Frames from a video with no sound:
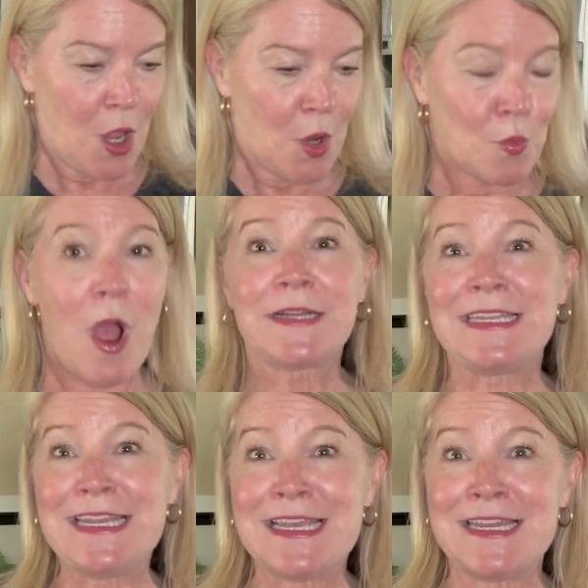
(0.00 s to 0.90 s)
walked
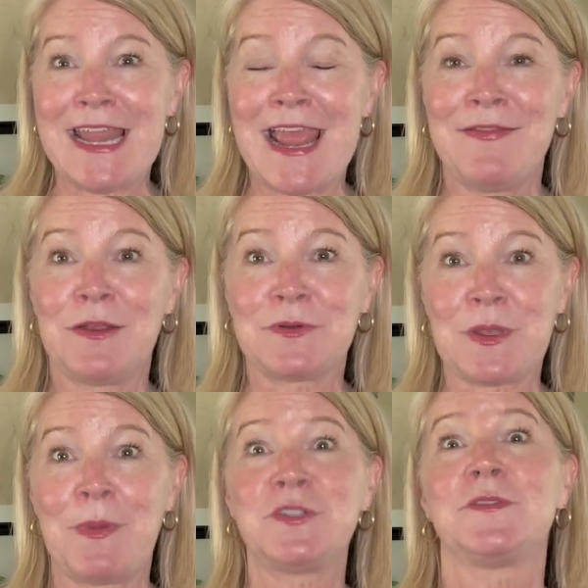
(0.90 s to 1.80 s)
in and there was a
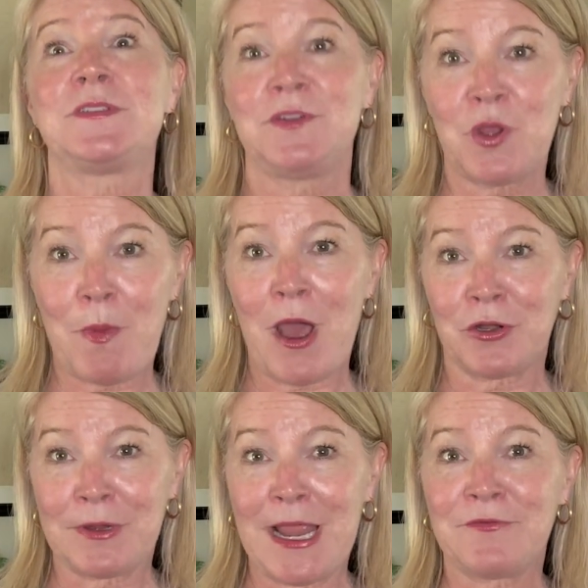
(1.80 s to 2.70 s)
bunch of studio
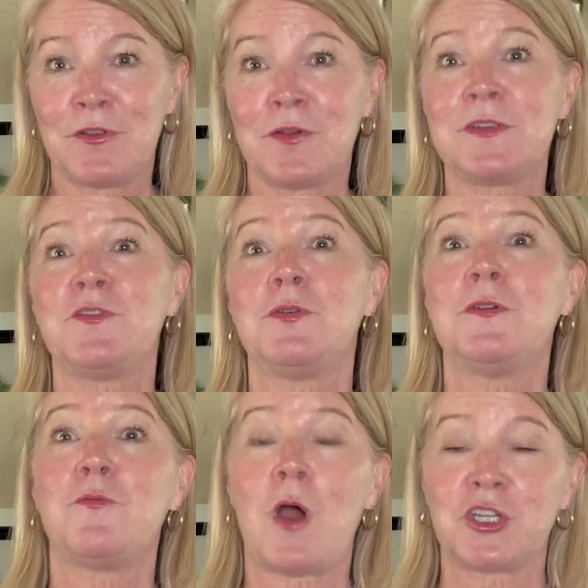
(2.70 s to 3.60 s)
pottery. And for those of you who
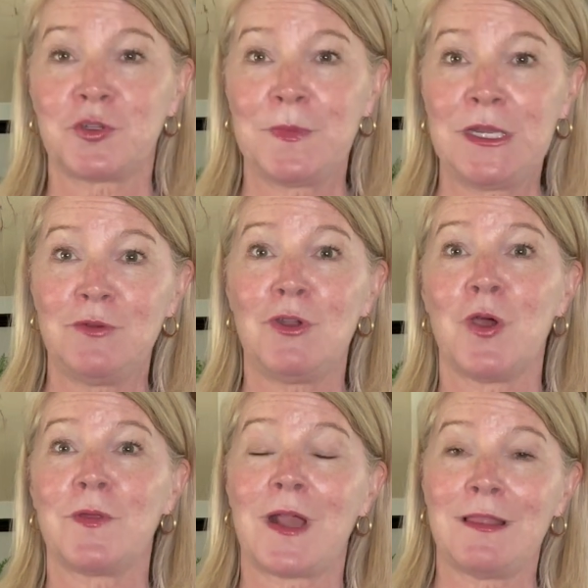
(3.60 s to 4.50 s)
have watched me, you know
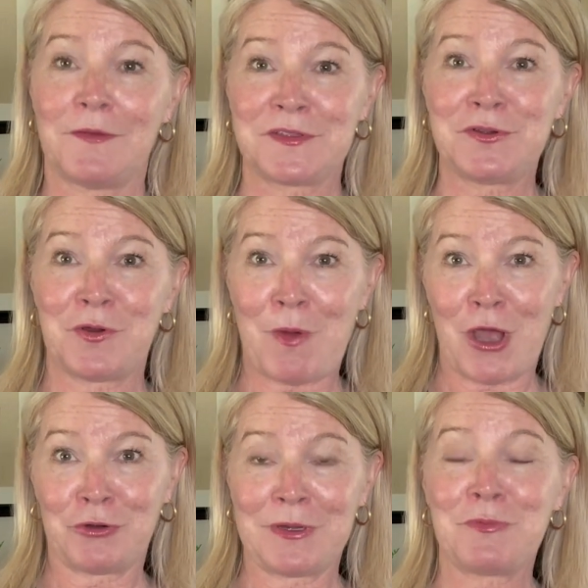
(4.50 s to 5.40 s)
that I love studio
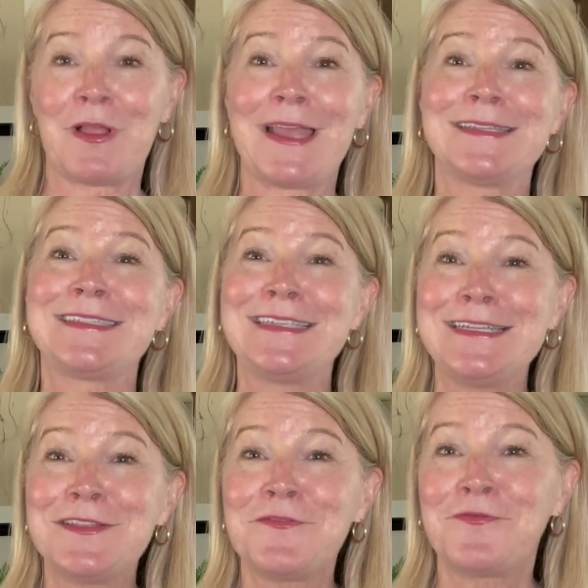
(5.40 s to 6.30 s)
pottery. Well, I had seen
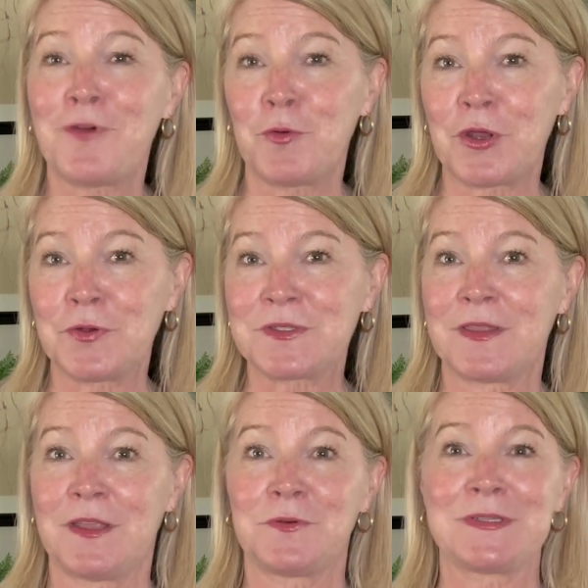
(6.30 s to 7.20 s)
in the photos that
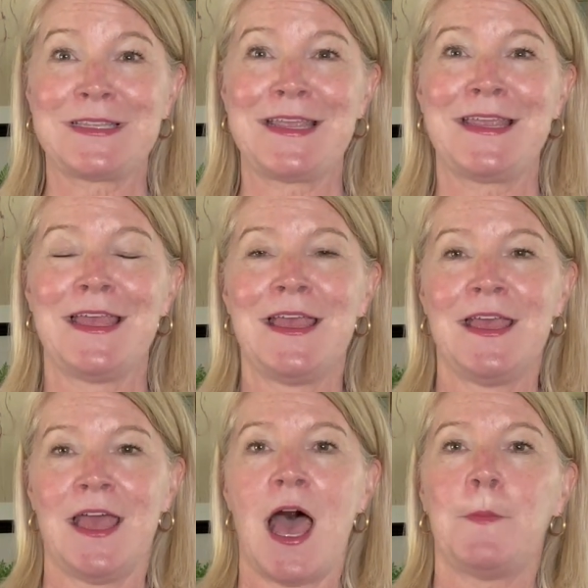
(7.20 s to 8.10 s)
there was a
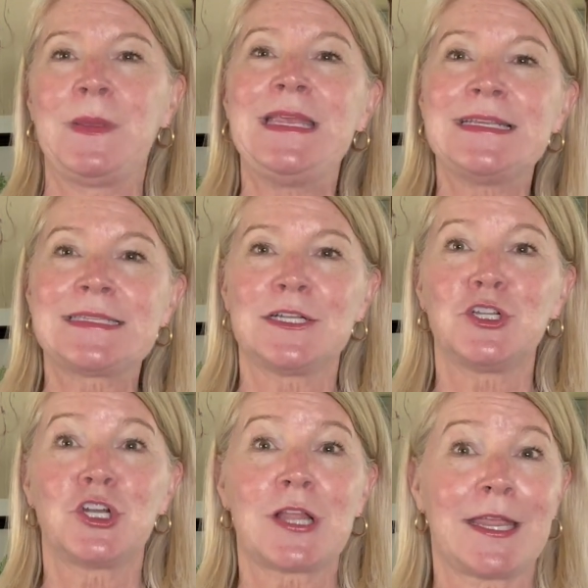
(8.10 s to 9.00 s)
piece that
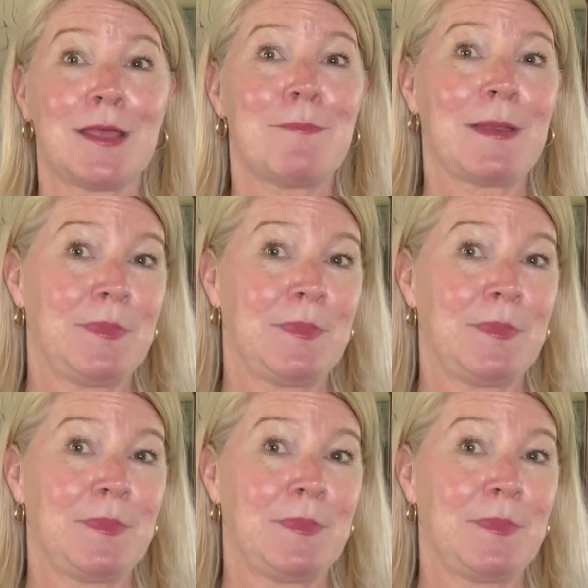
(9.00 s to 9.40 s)
looked like it might be